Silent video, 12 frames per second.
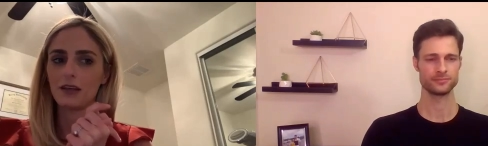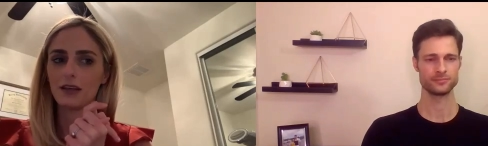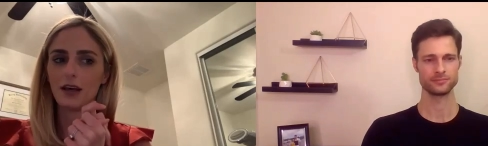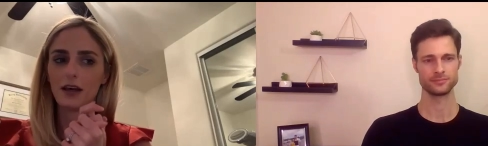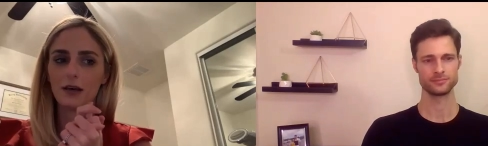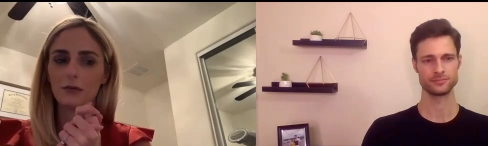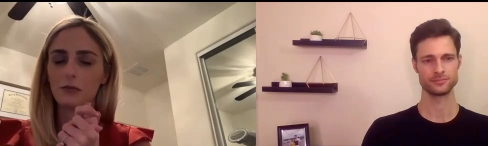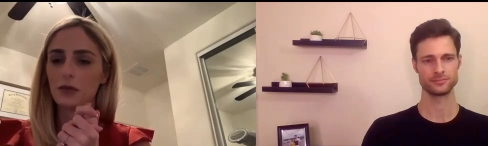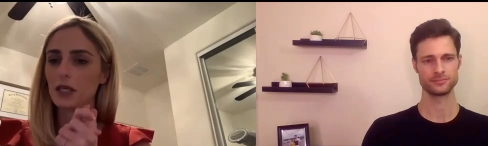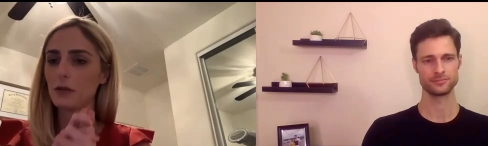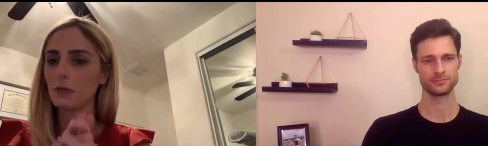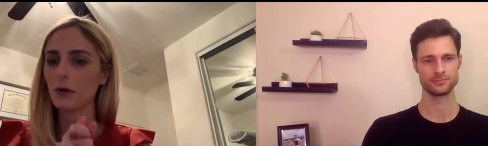Speaker 1: um,
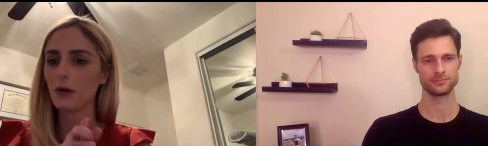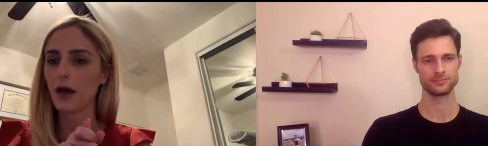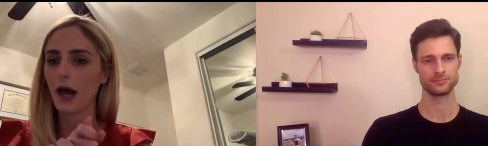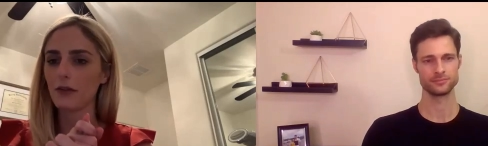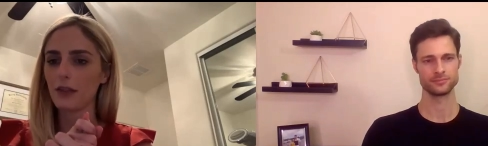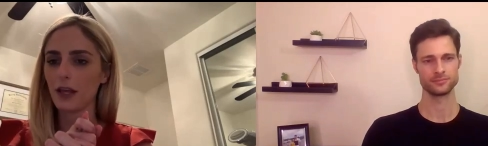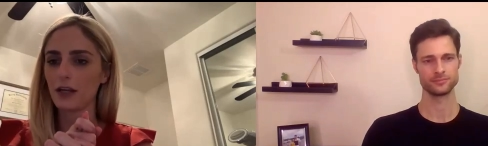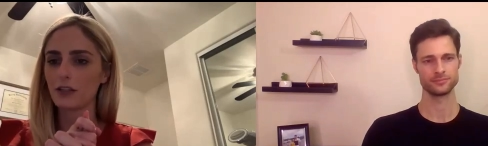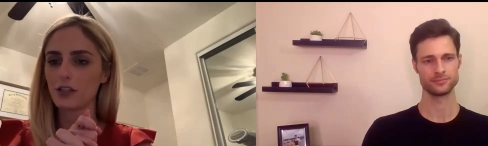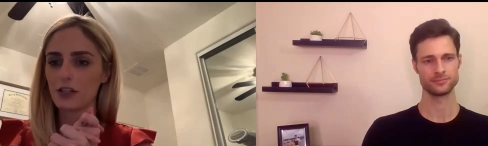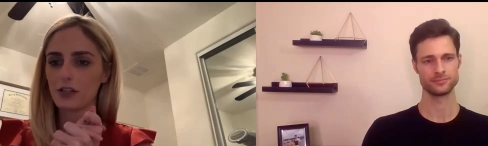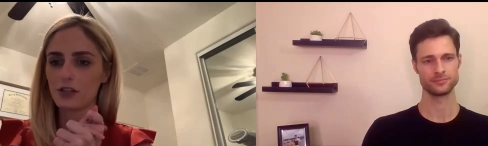people out there
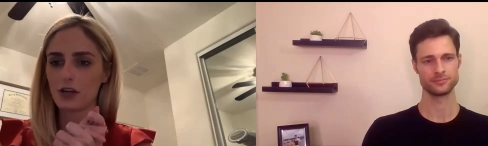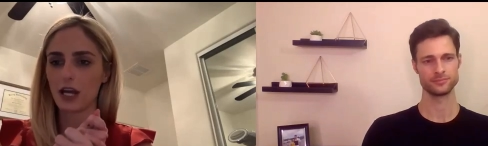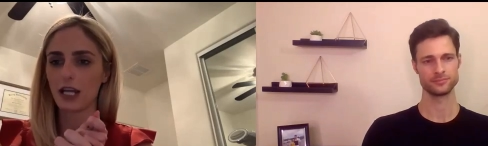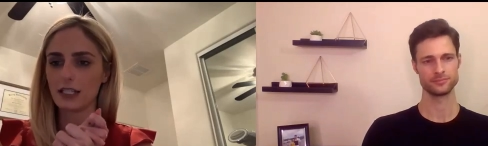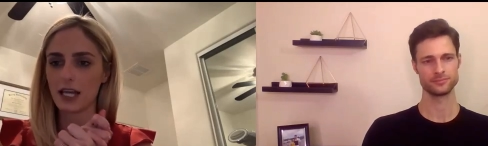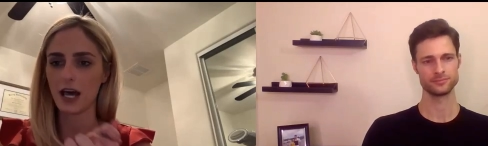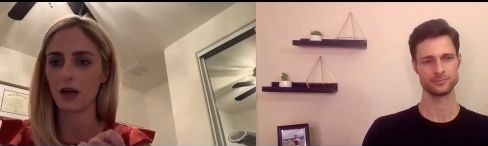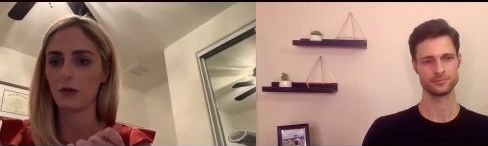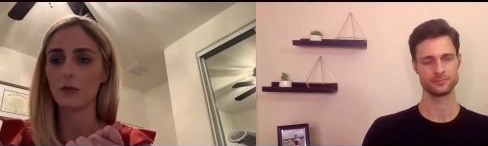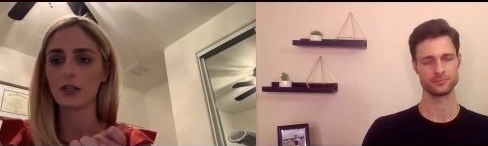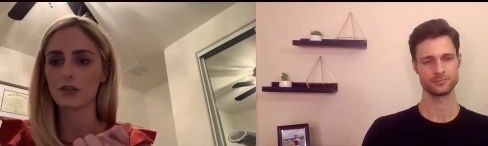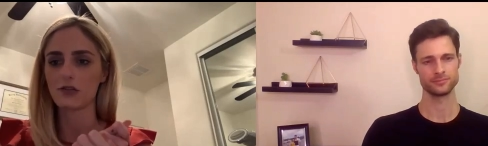just trying to
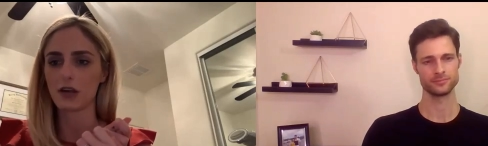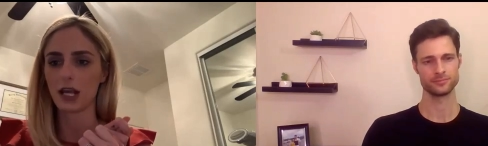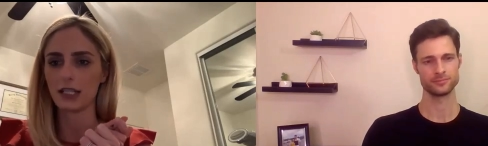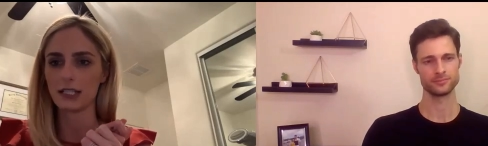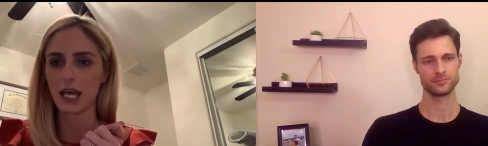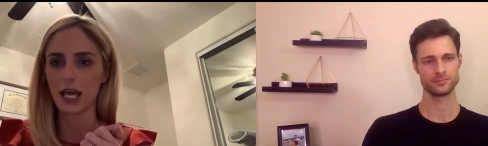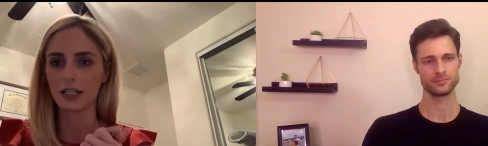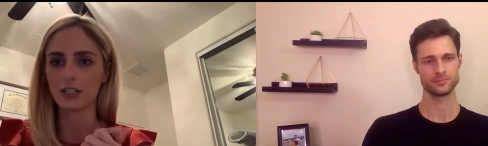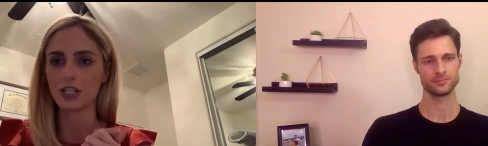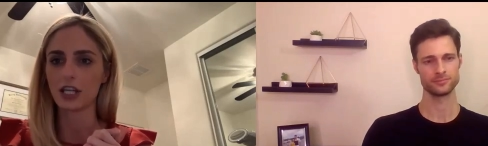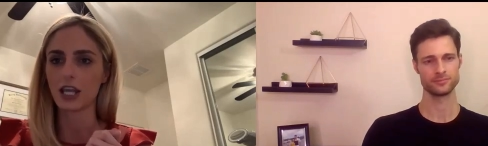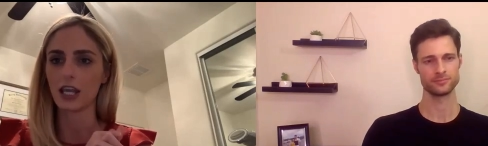help and trying to
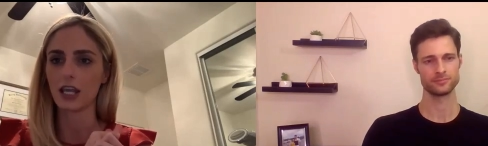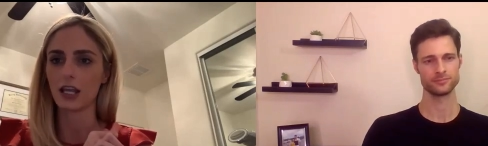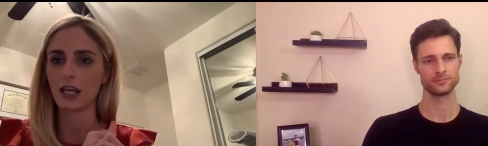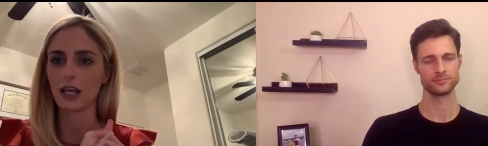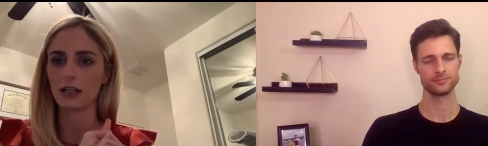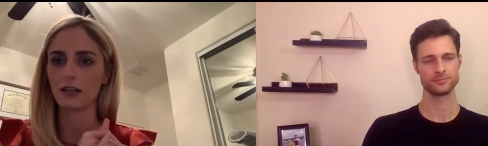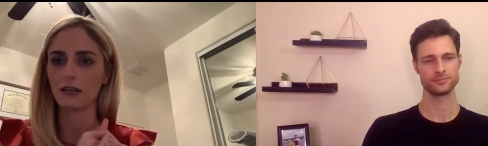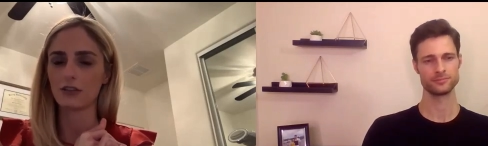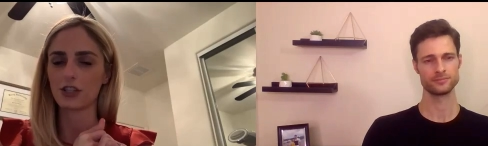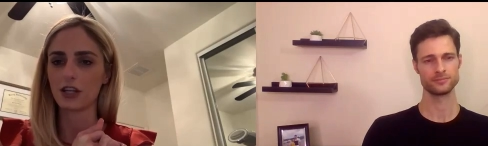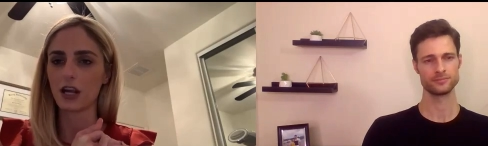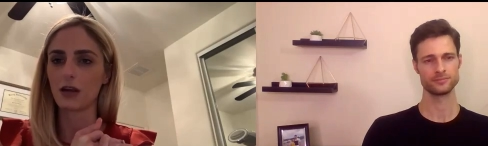educate and
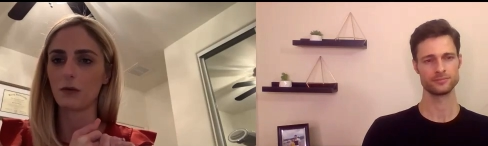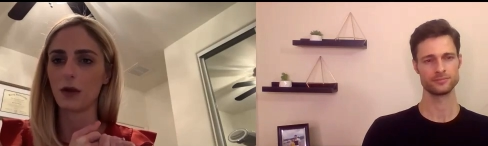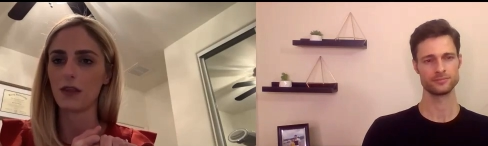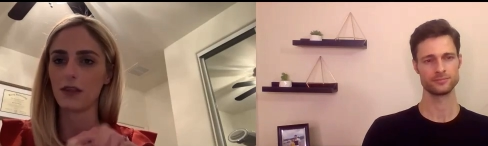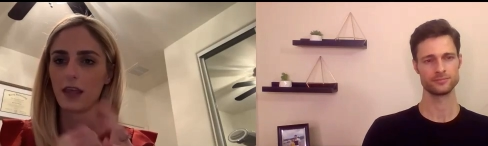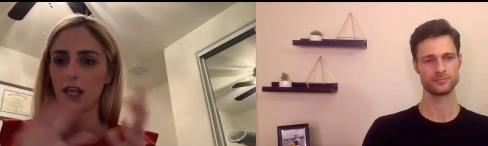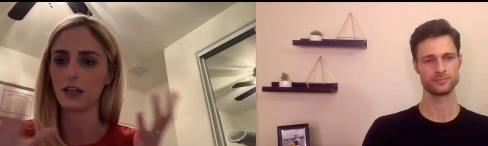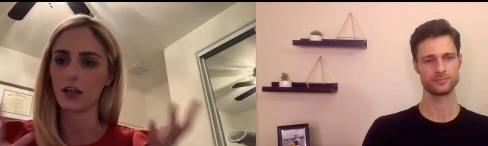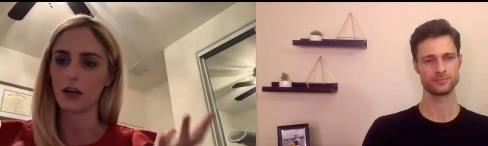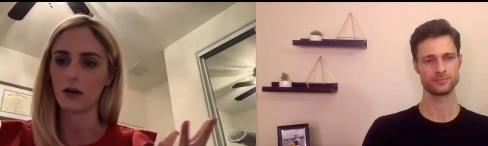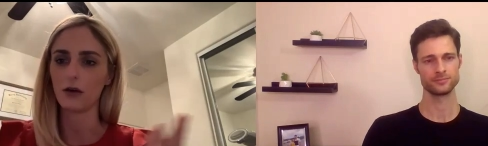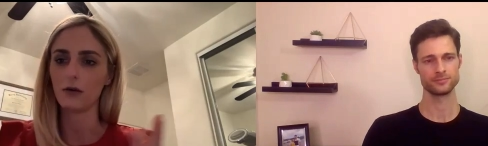share what they
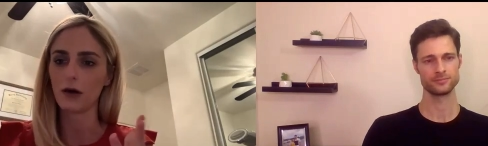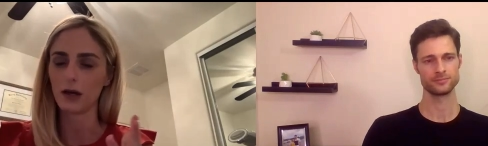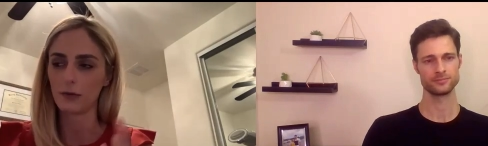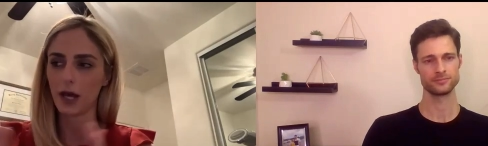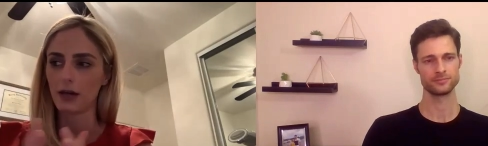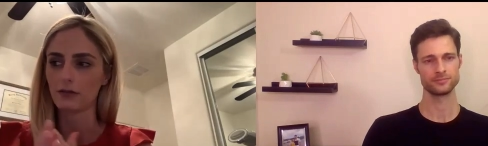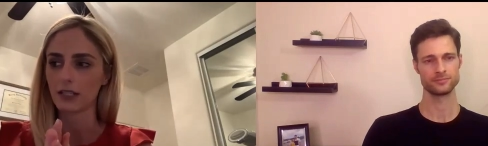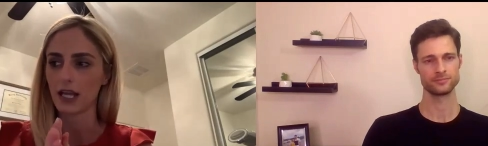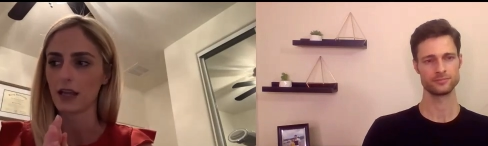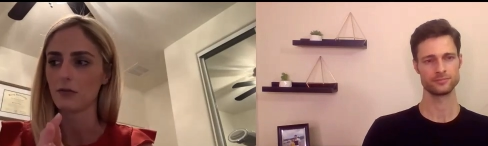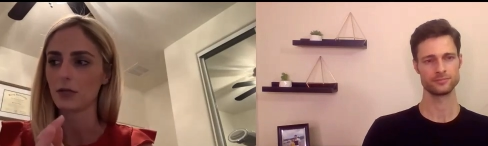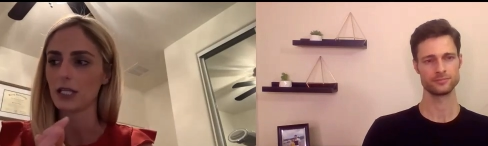know about
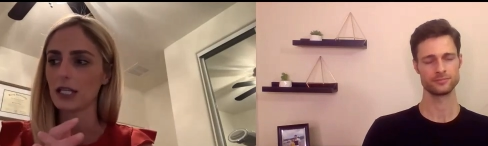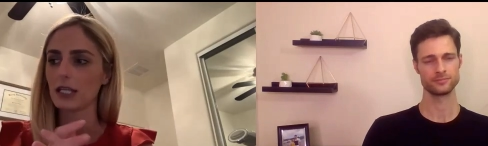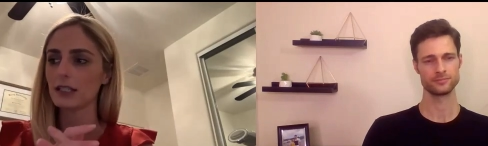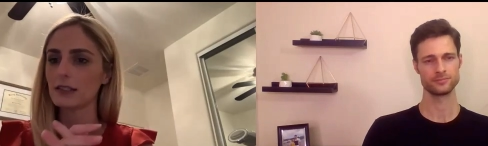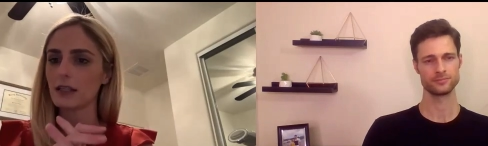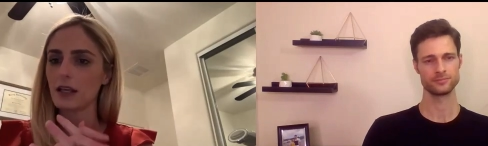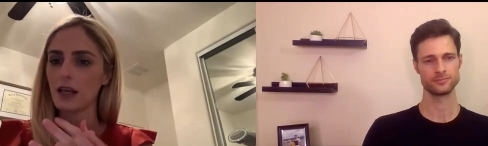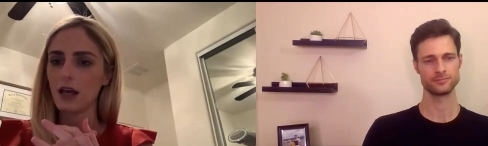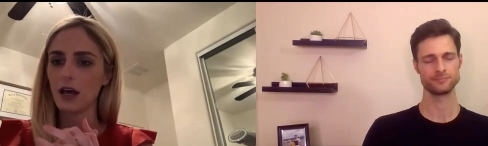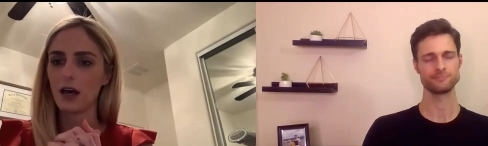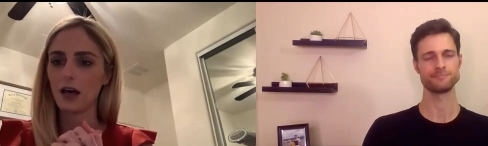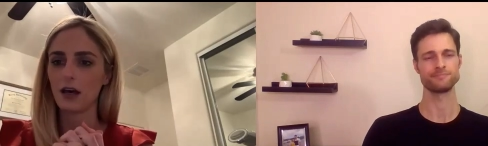diabetes
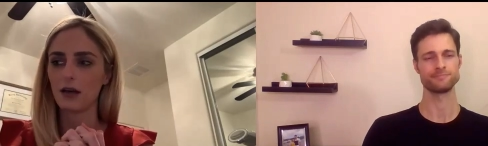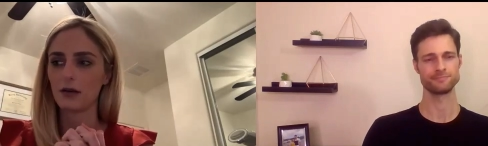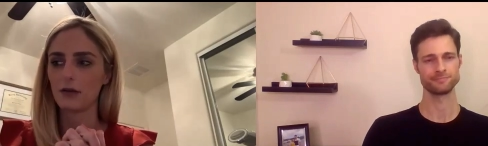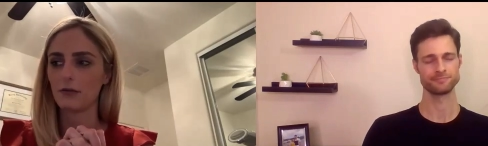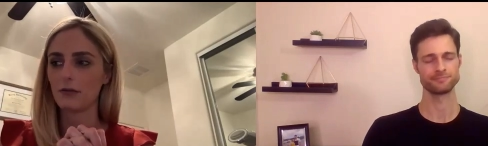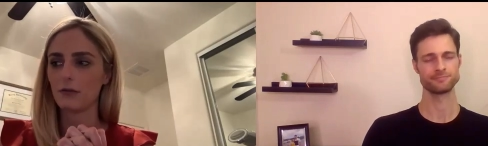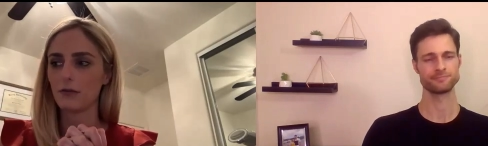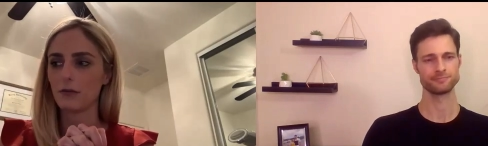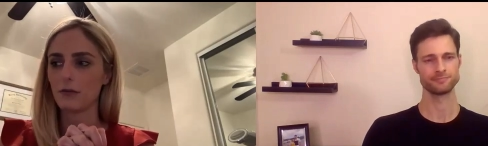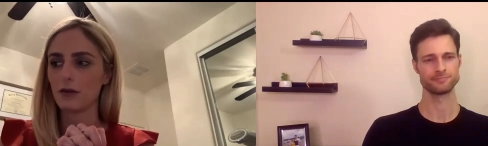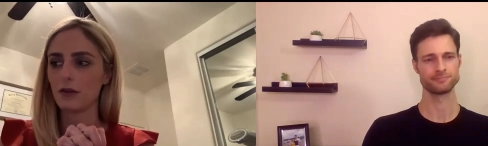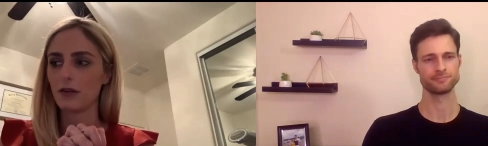um,
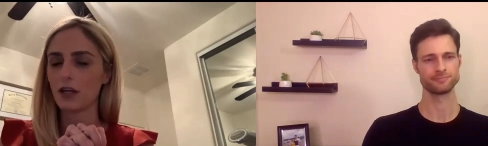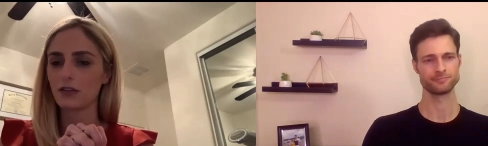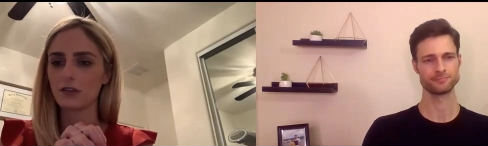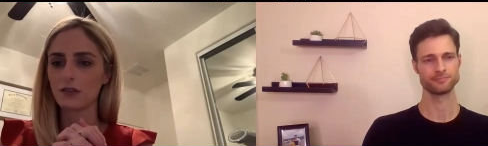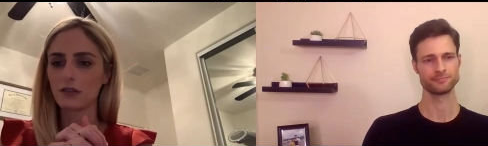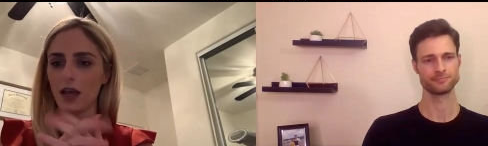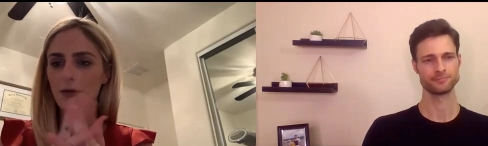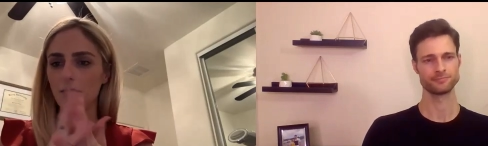there's i